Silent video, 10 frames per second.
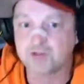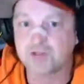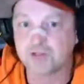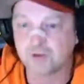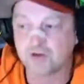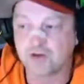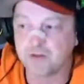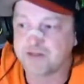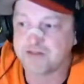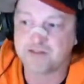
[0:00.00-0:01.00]
I
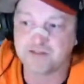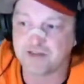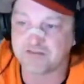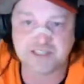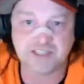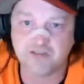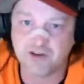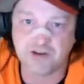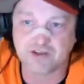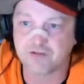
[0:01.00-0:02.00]
mean, you have Sify,
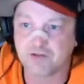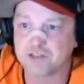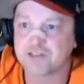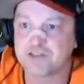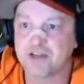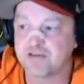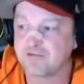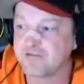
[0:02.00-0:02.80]
you have Chris, you have,